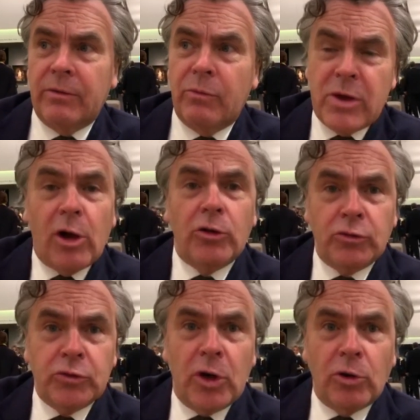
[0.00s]
We
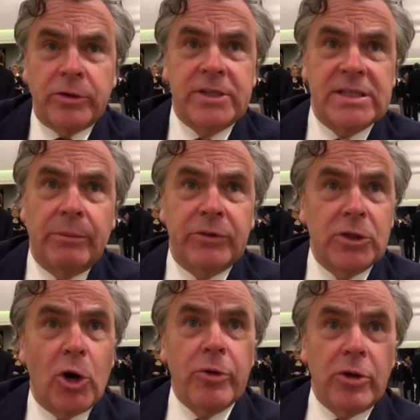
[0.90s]
all know there is
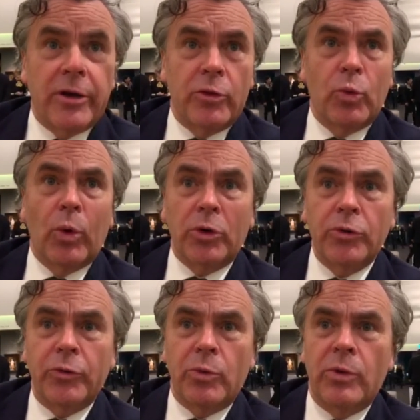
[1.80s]
something going on in the
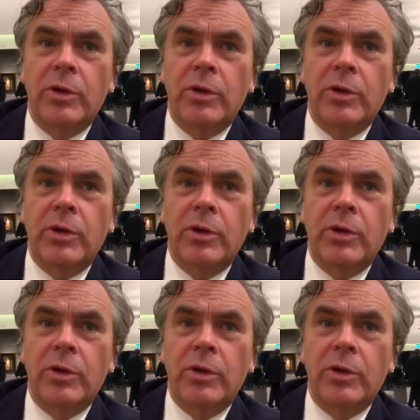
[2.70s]
world.